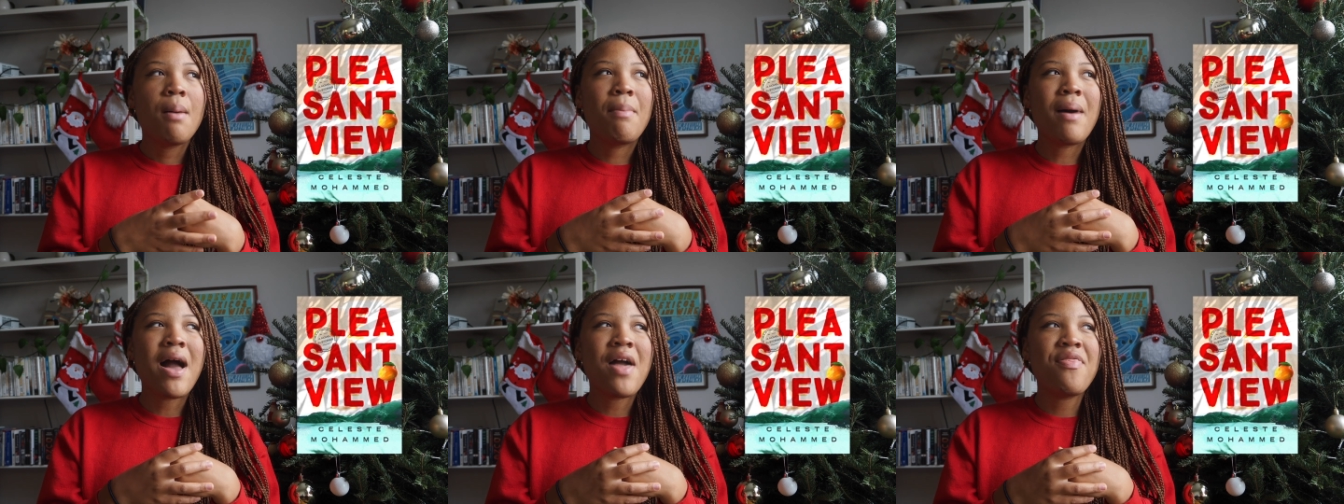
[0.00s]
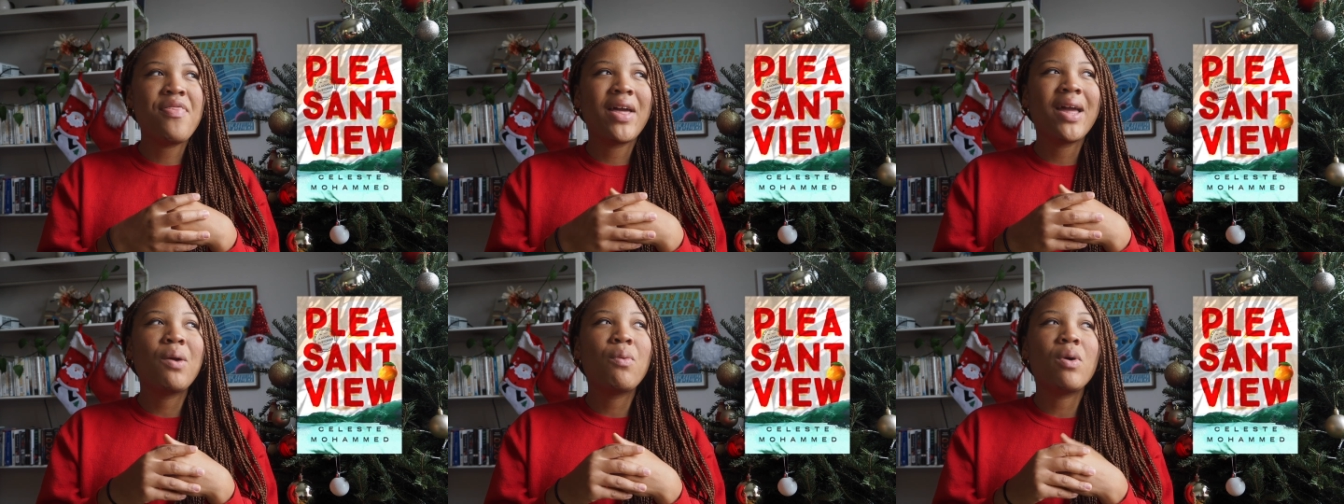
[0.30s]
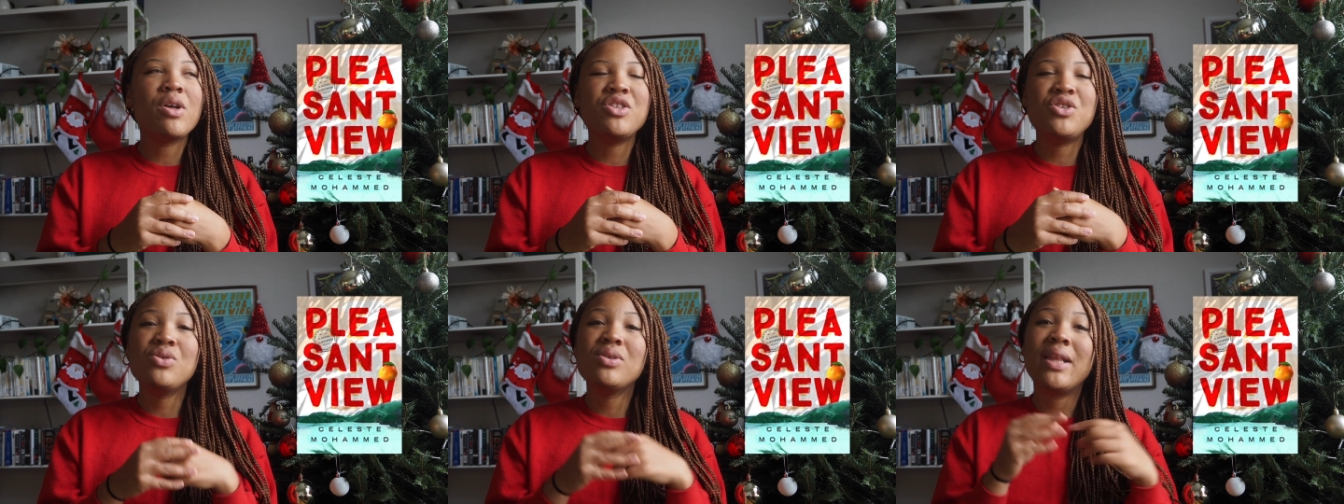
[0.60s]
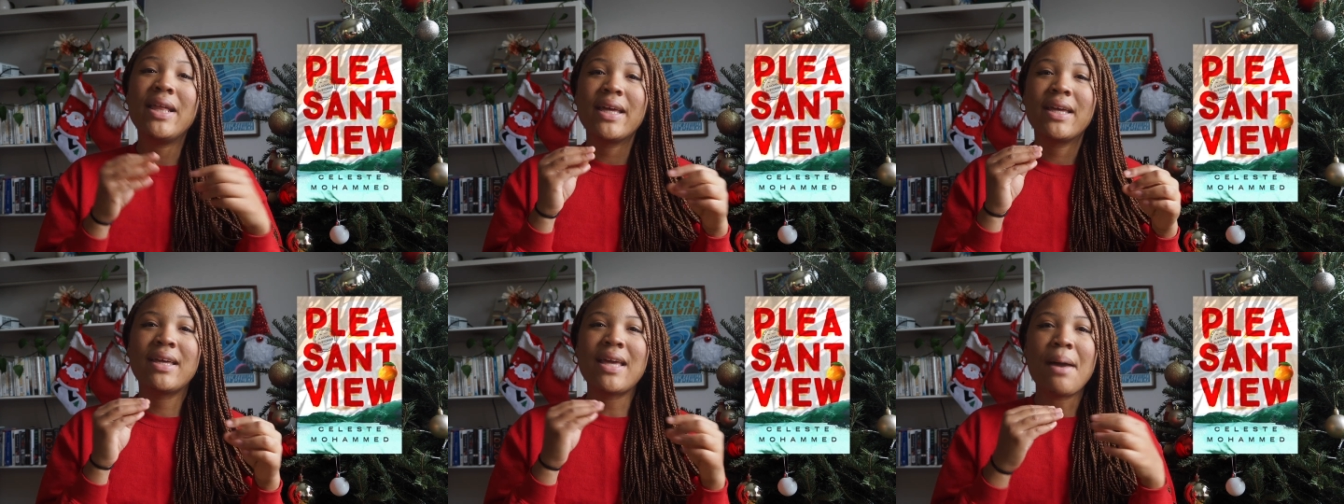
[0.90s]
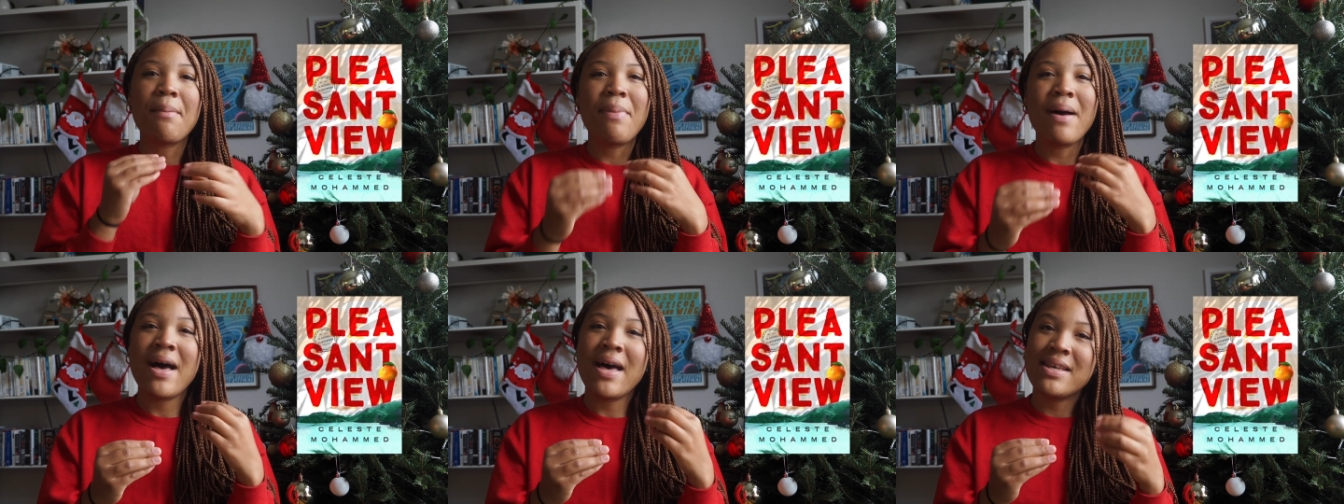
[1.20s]
But I think once you like
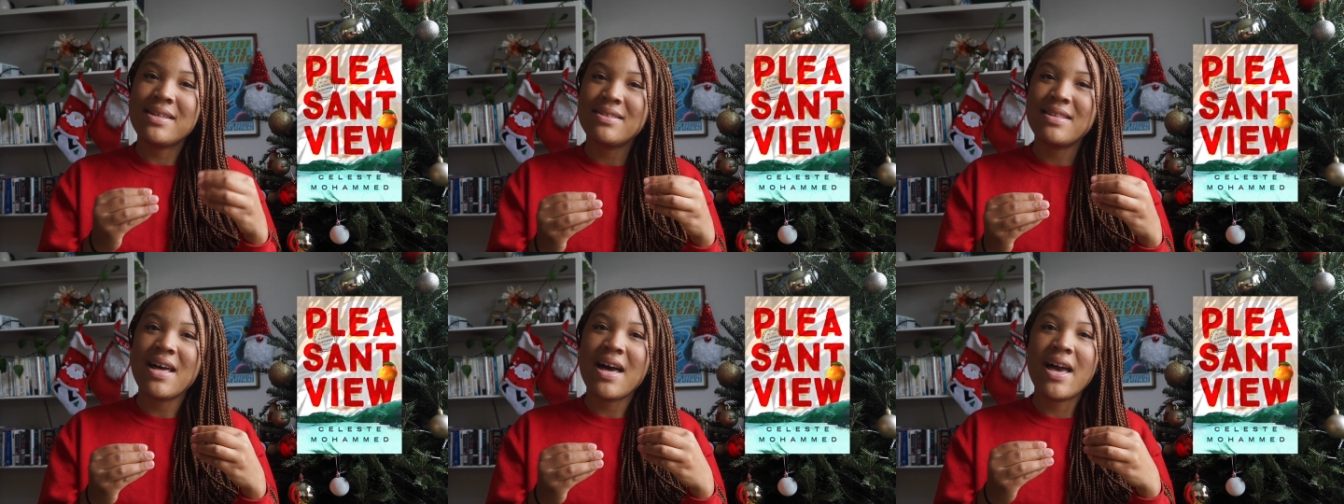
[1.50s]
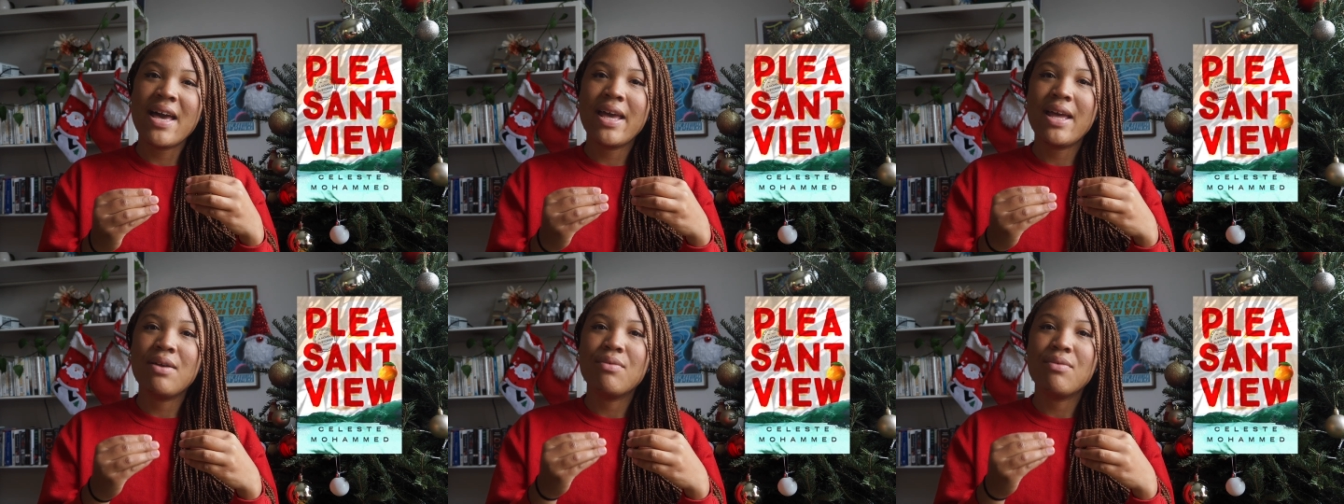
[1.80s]
get past that,